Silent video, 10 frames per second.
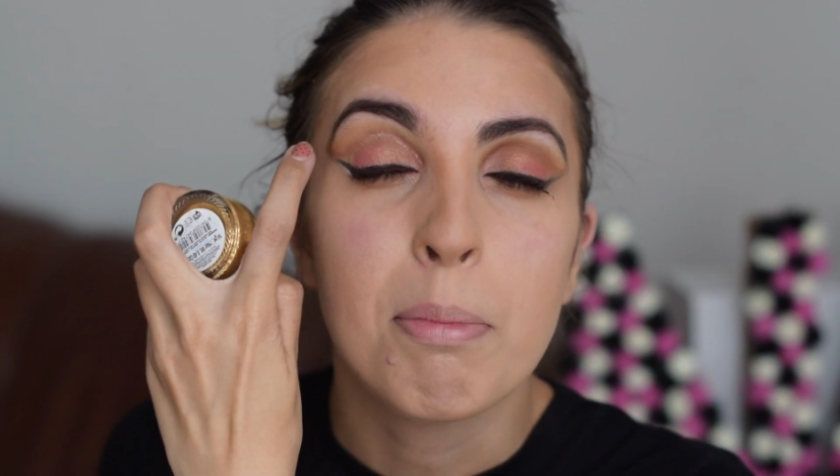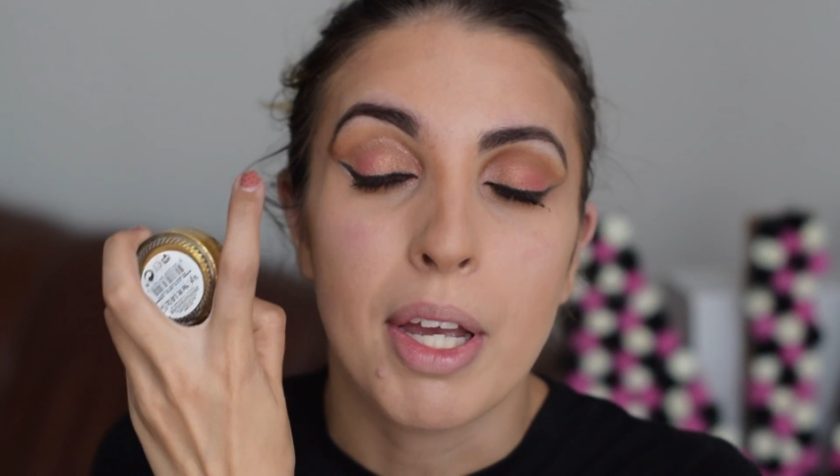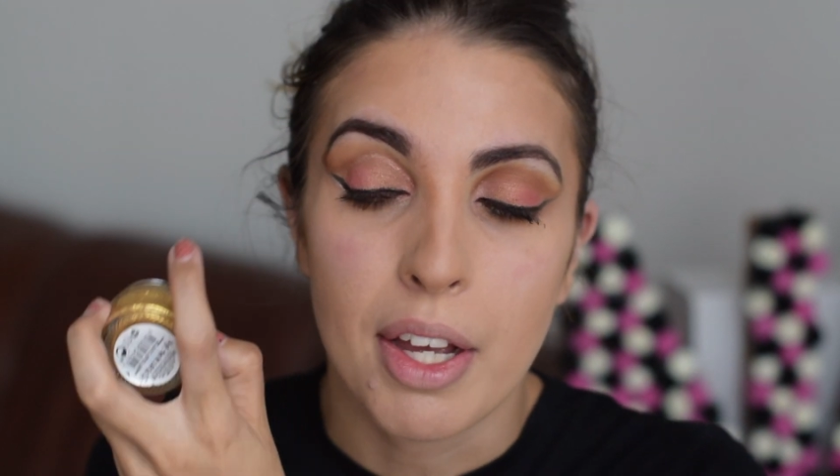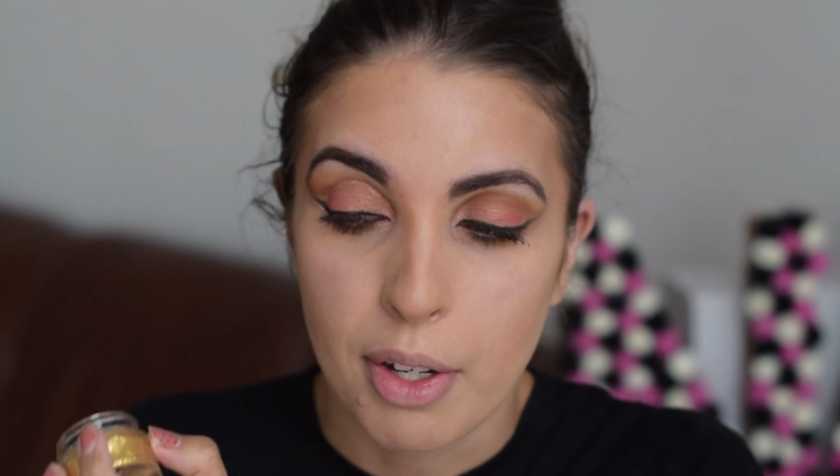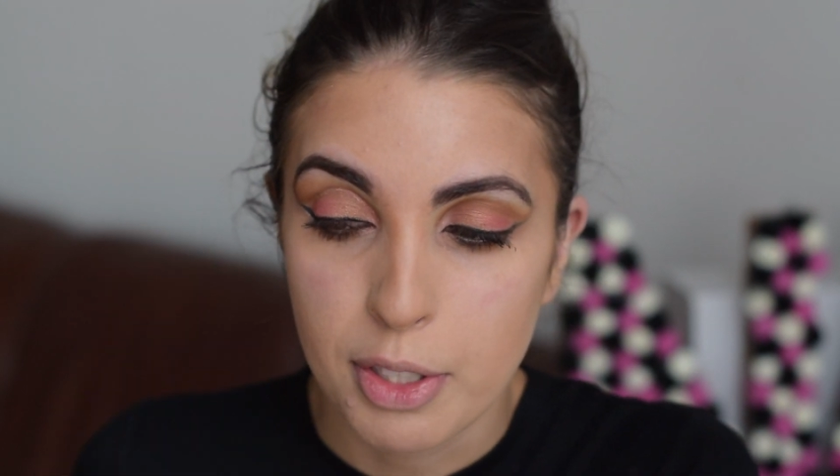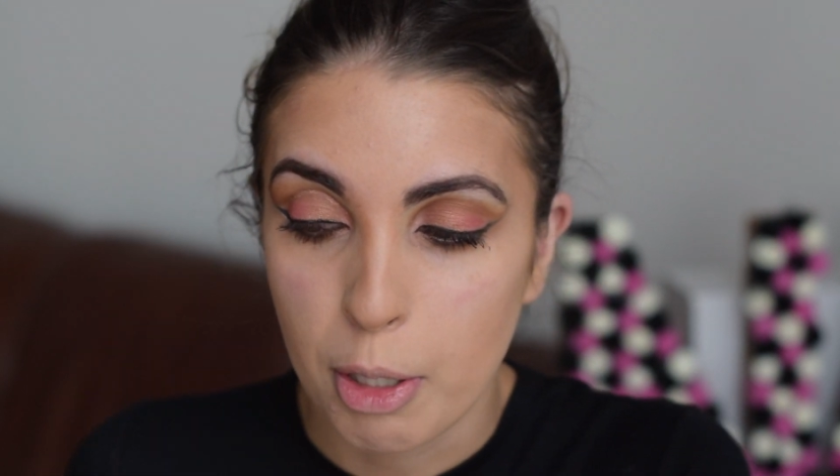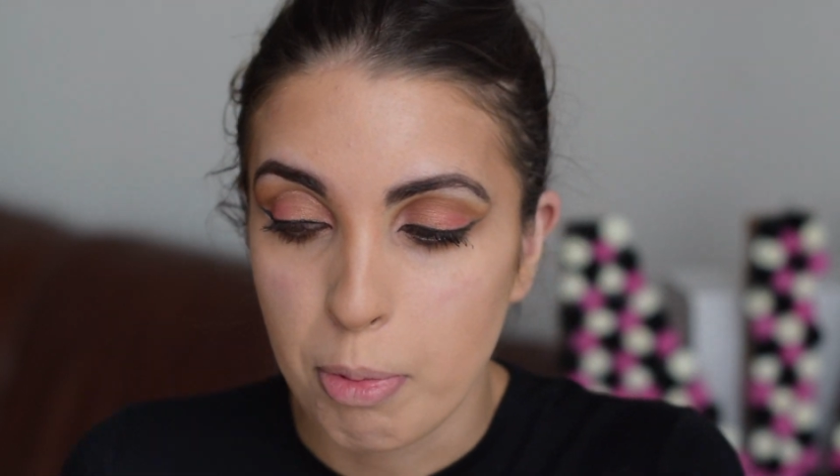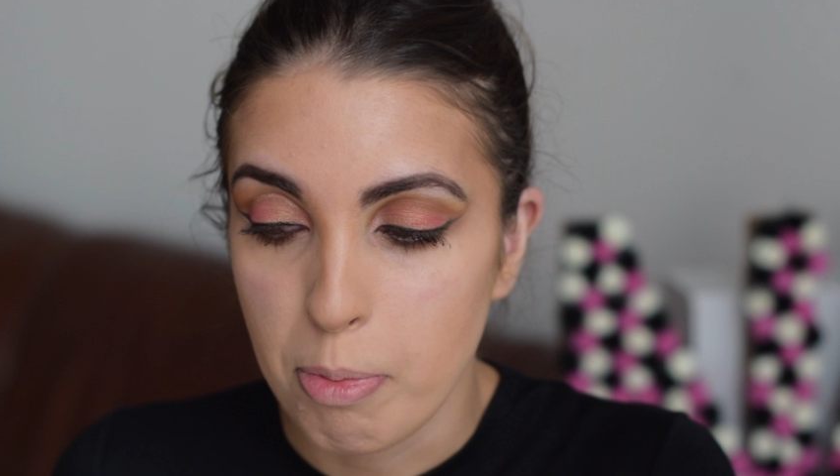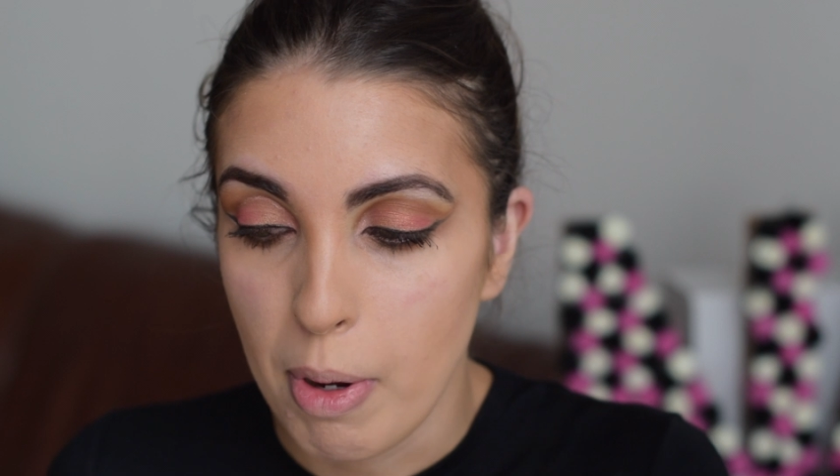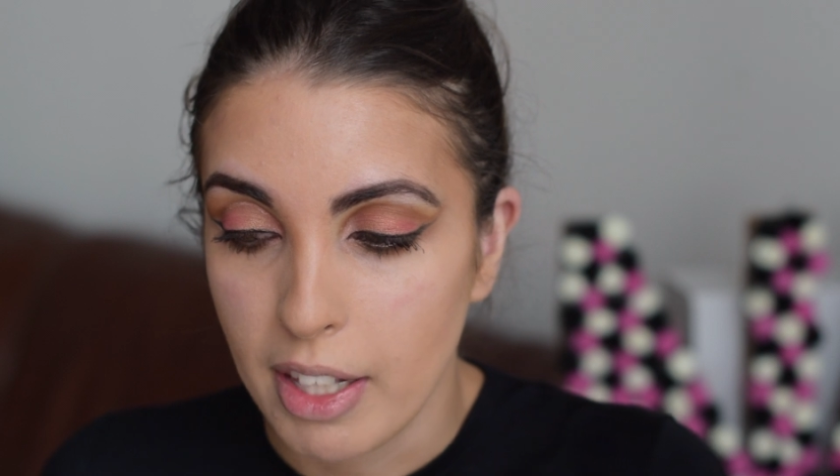bit on top
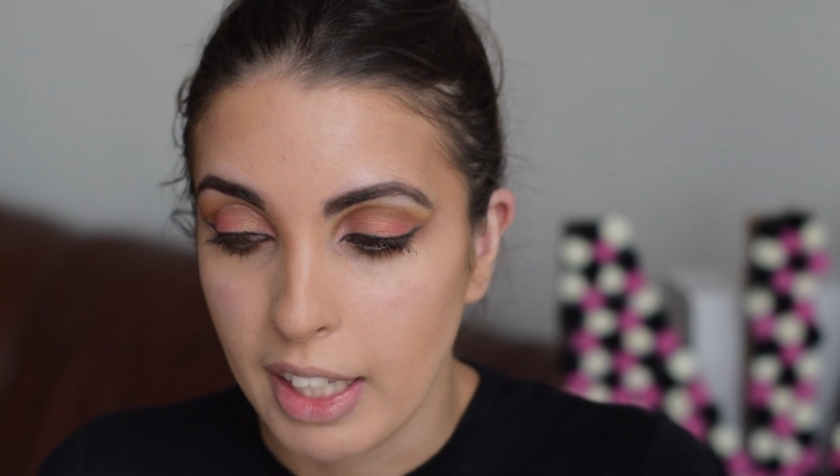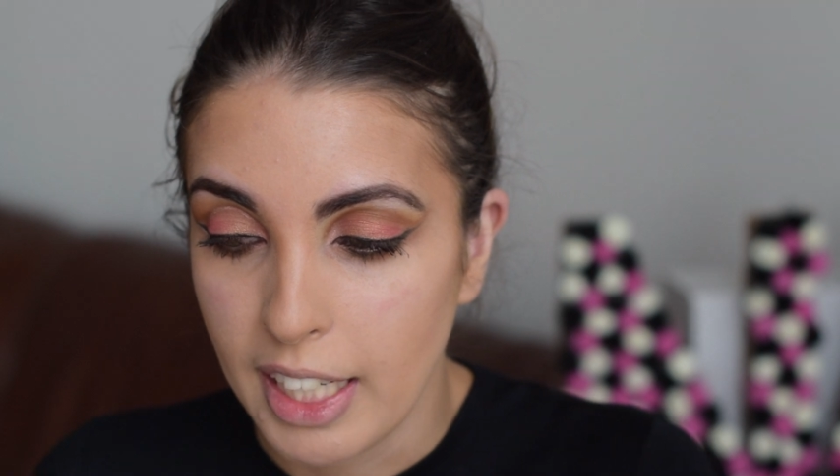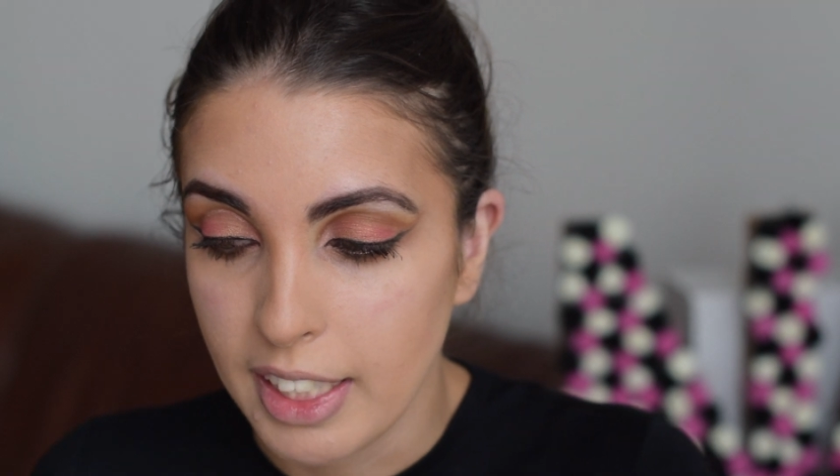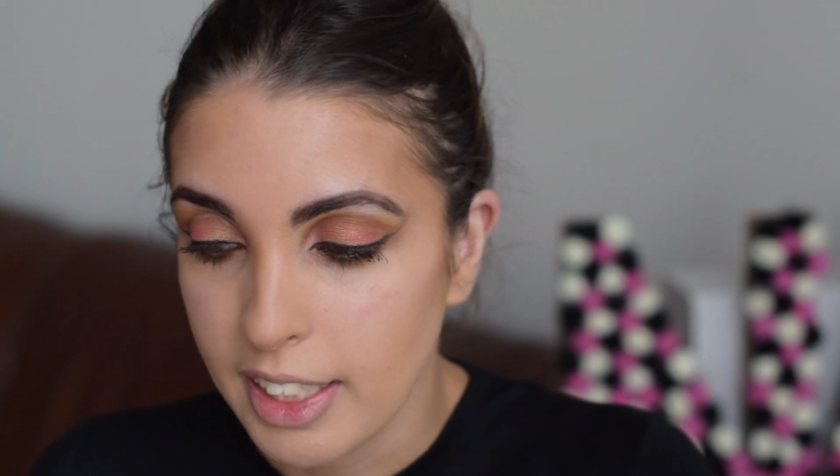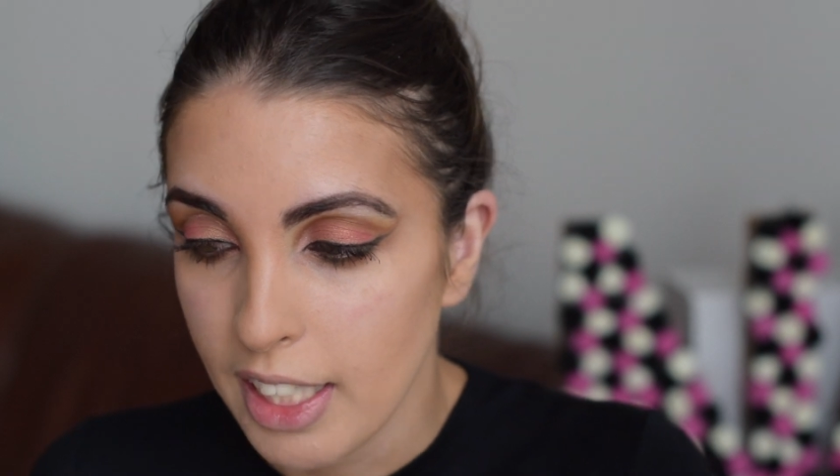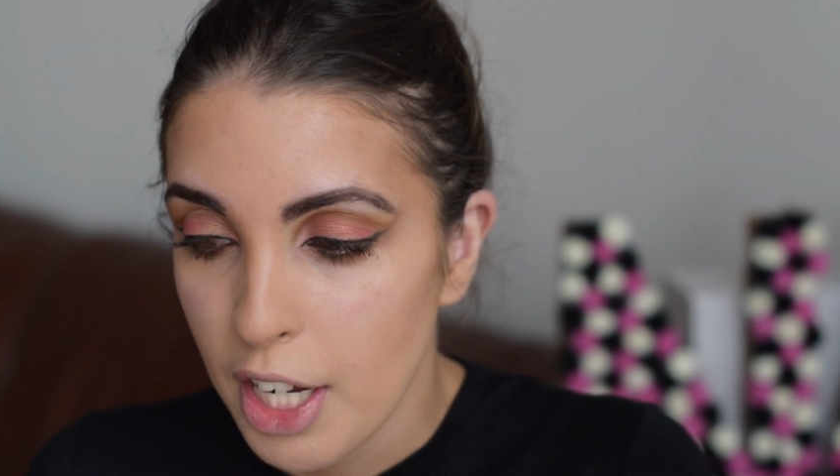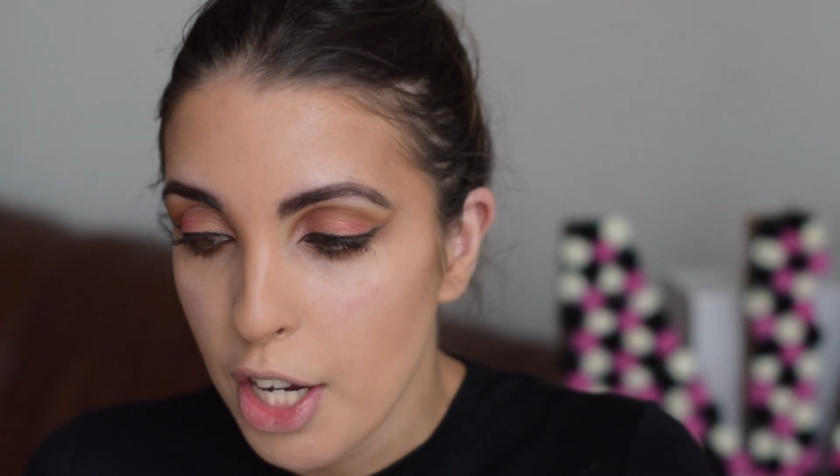of my lids